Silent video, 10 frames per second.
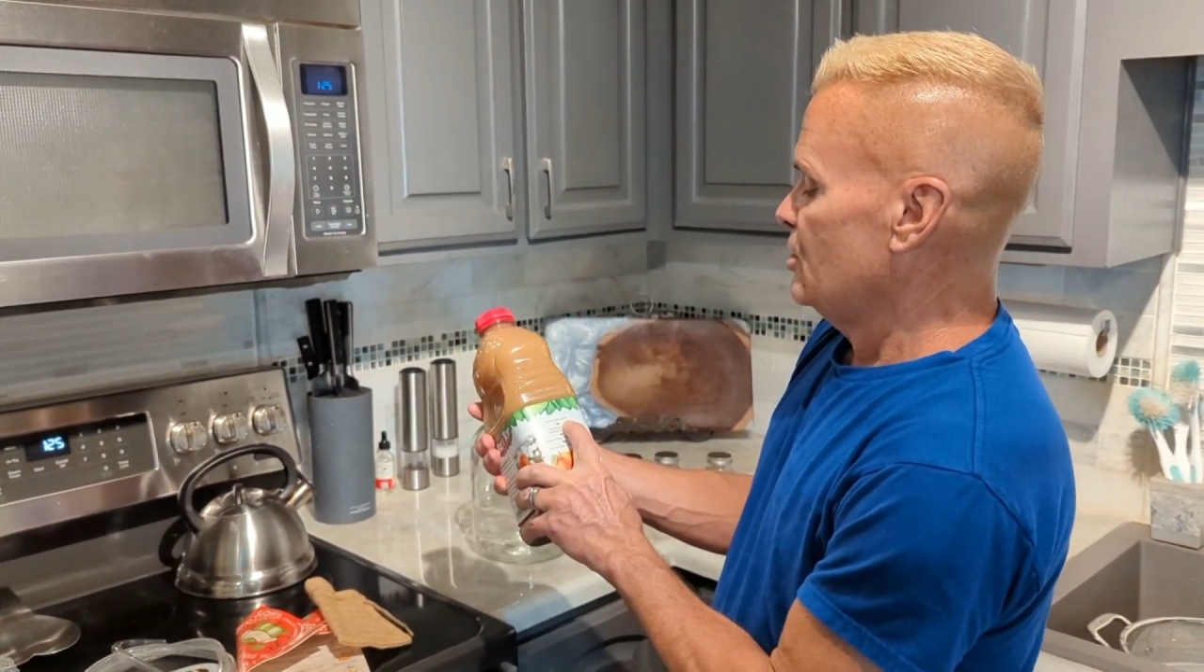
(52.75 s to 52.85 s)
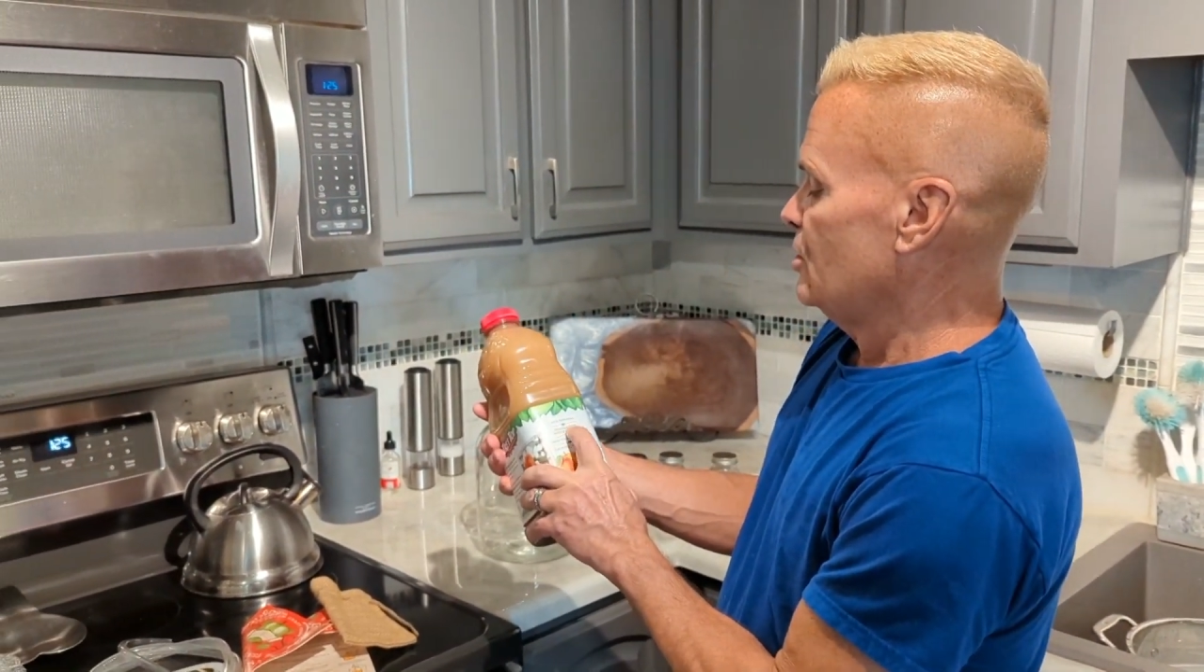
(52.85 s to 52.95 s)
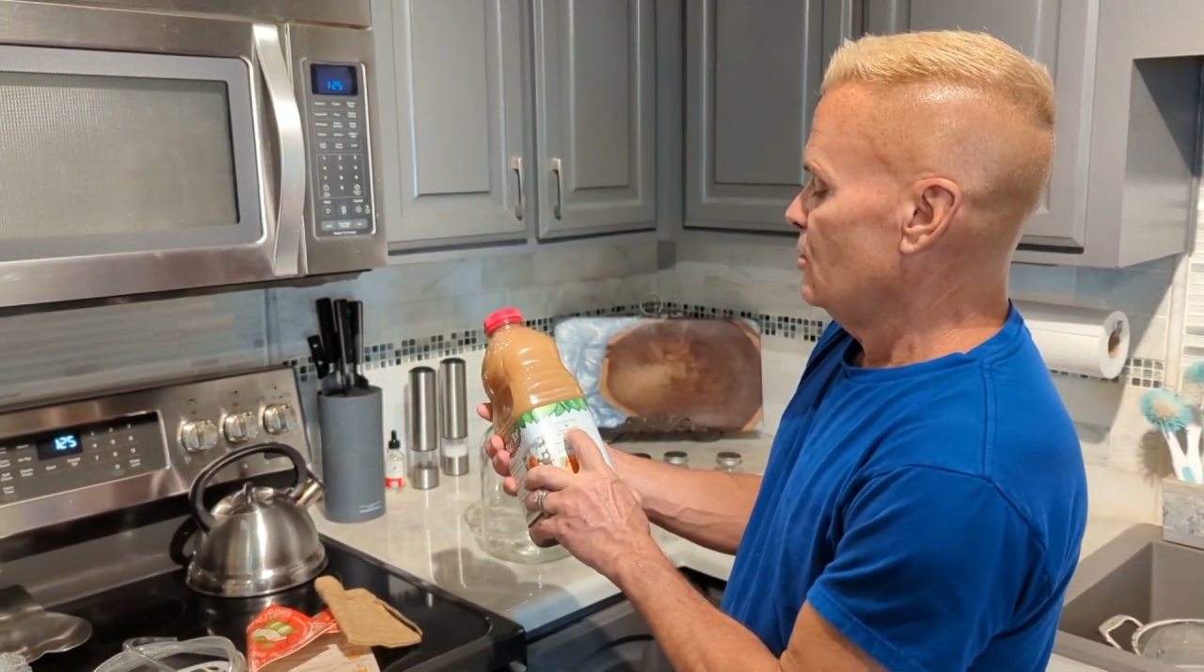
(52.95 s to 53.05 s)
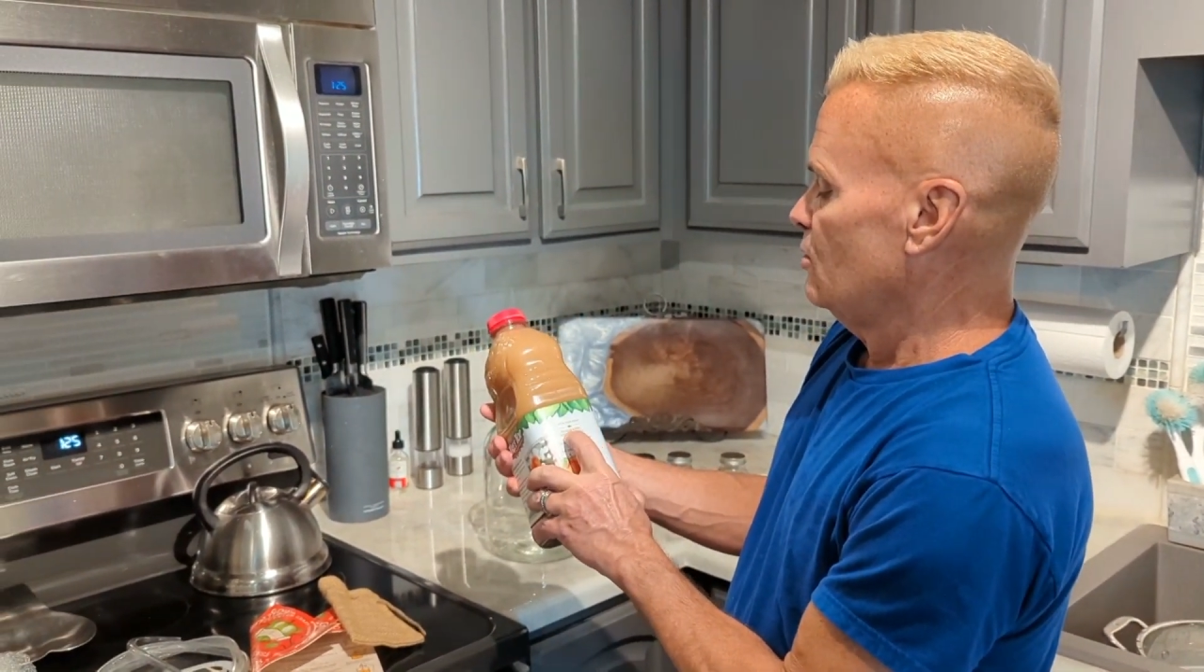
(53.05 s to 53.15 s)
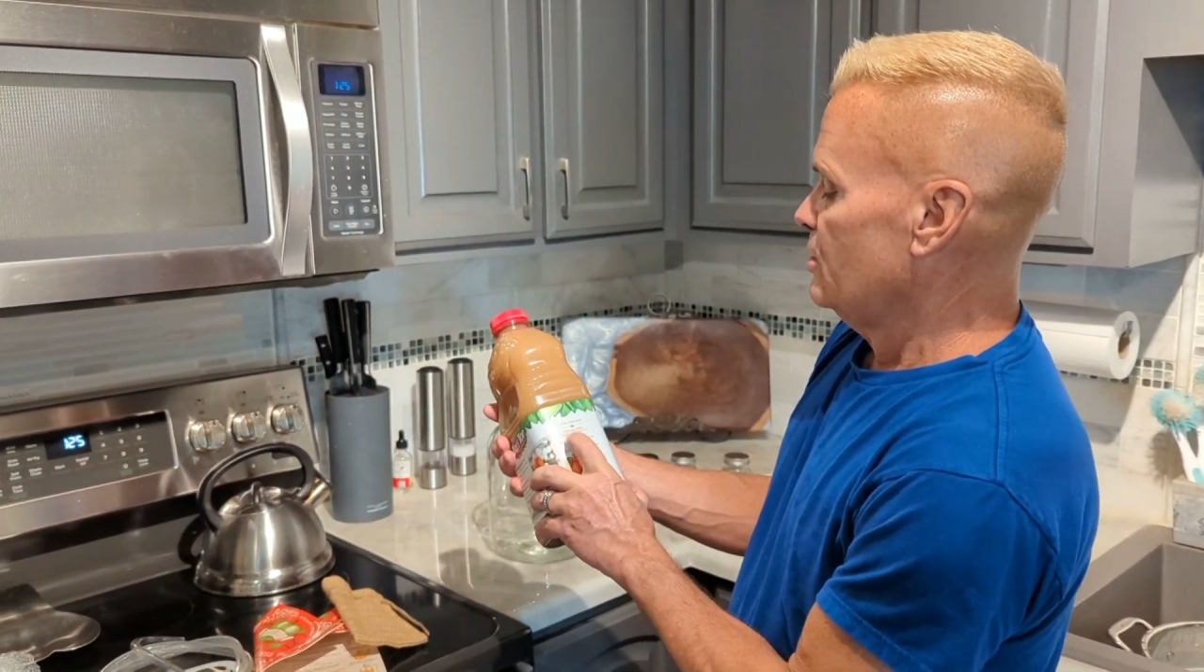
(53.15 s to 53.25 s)

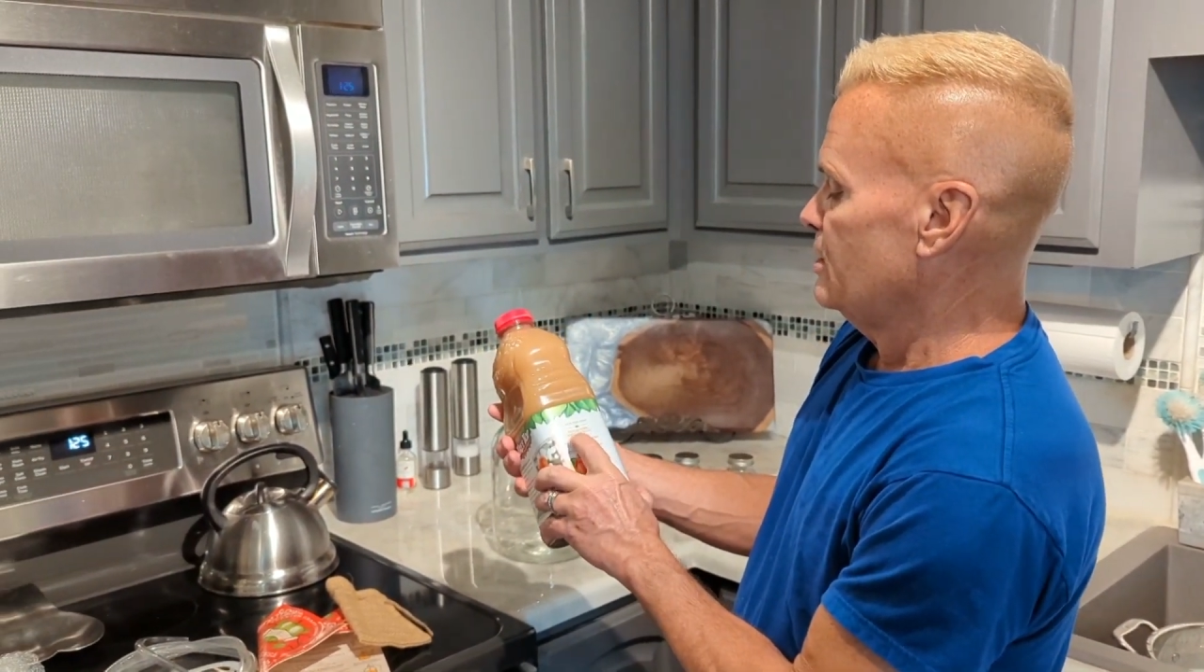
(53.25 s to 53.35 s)
juice,